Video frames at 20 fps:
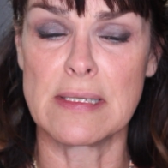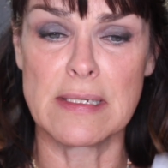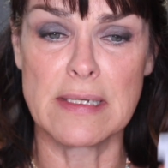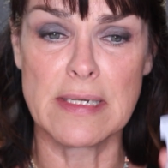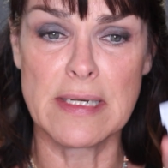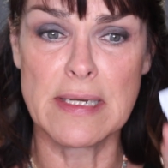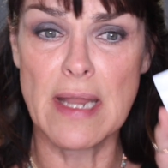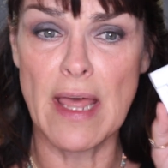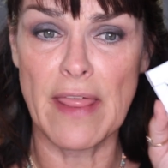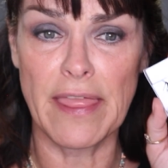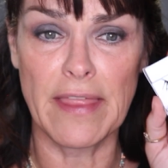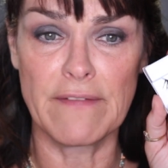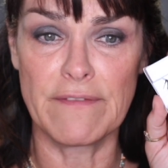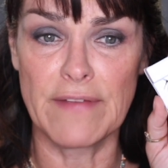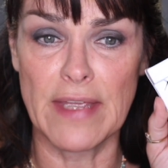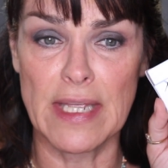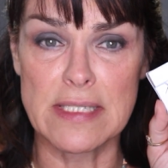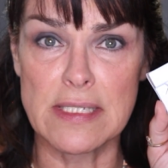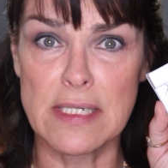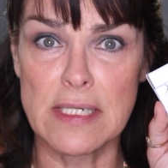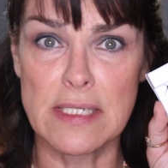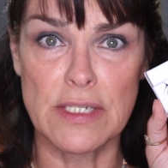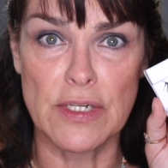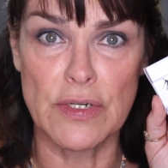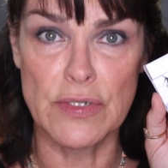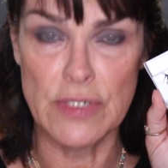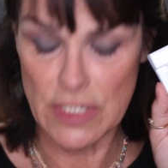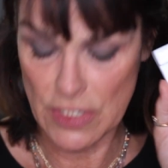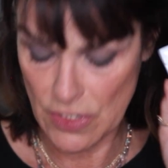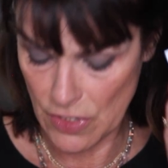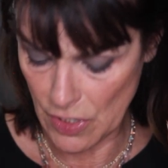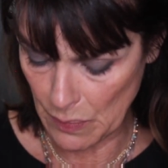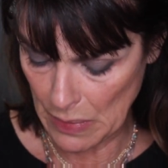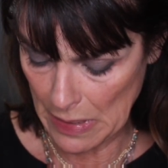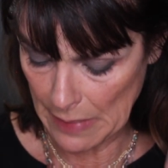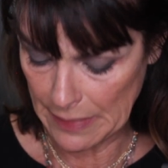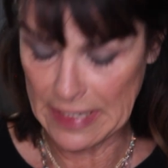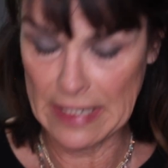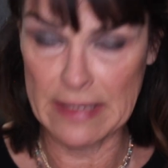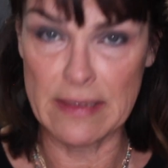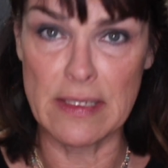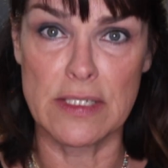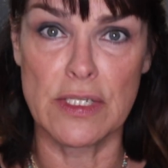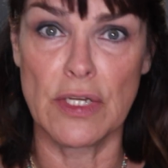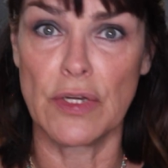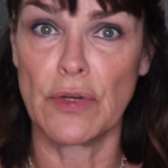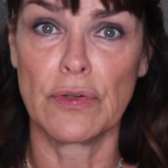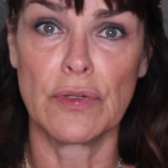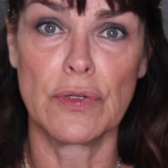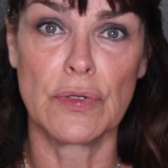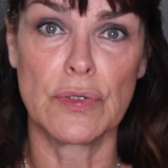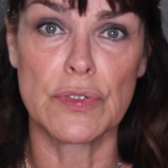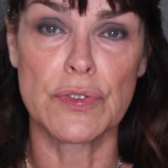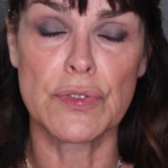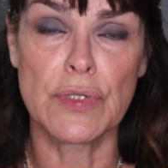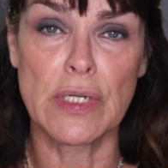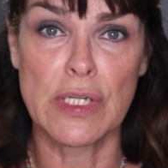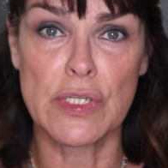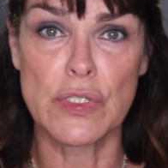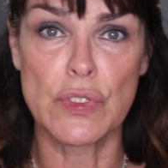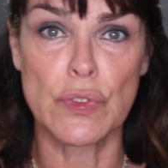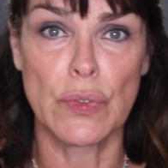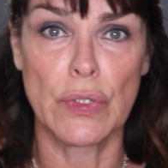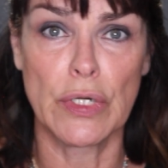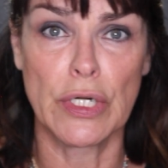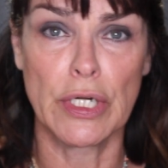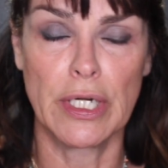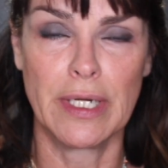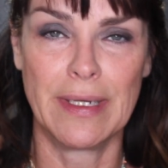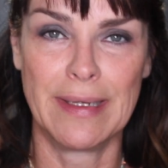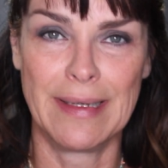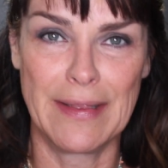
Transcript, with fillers: is nothing fancy. Seriously, you could probably get these at your local drugstore.